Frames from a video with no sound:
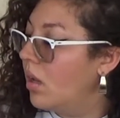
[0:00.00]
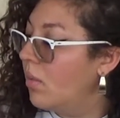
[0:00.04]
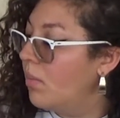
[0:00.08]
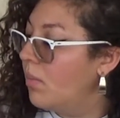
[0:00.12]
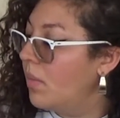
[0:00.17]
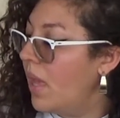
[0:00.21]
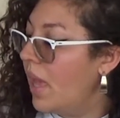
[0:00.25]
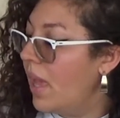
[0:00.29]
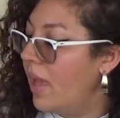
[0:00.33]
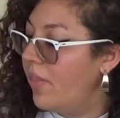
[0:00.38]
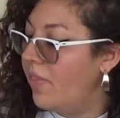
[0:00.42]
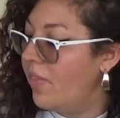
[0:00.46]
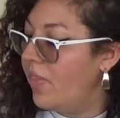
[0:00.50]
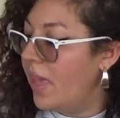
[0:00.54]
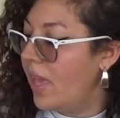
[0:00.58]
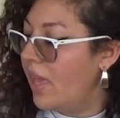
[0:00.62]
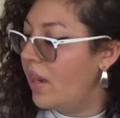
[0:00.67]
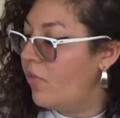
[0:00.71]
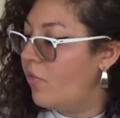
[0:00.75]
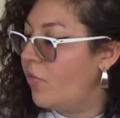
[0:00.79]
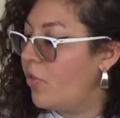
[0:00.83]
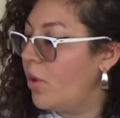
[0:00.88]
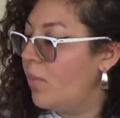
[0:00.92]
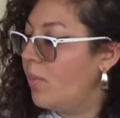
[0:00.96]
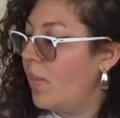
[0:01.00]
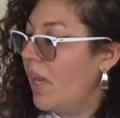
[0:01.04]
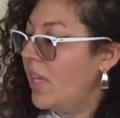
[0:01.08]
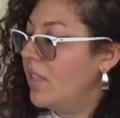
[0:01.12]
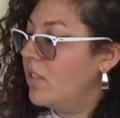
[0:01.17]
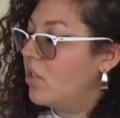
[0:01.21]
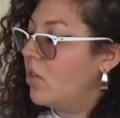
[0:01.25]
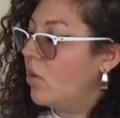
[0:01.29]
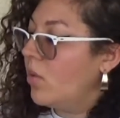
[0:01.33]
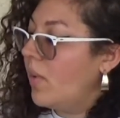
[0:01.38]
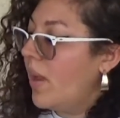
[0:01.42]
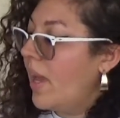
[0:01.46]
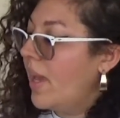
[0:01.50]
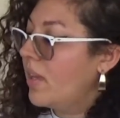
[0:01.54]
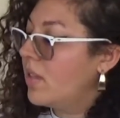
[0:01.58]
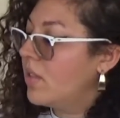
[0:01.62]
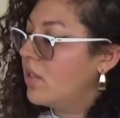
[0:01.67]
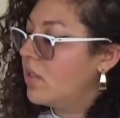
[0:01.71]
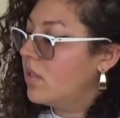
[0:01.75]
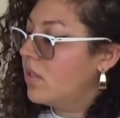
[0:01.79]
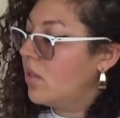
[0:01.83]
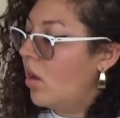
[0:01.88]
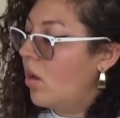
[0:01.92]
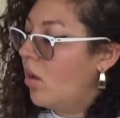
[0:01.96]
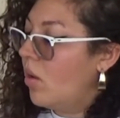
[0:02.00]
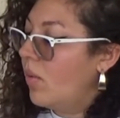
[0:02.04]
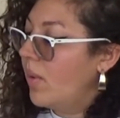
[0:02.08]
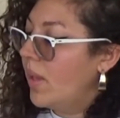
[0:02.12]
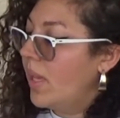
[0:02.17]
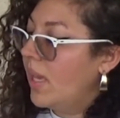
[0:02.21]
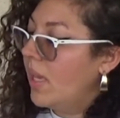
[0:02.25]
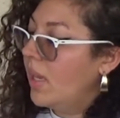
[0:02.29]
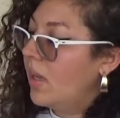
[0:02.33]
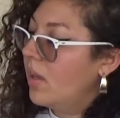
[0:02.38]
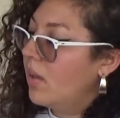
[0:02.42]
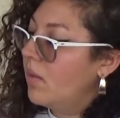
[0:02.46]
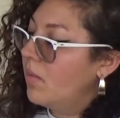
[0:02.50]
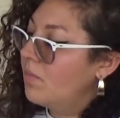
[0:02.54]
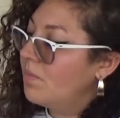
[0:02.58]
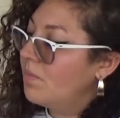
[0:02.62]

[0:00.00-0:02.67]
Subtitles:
And then for my direct sowing,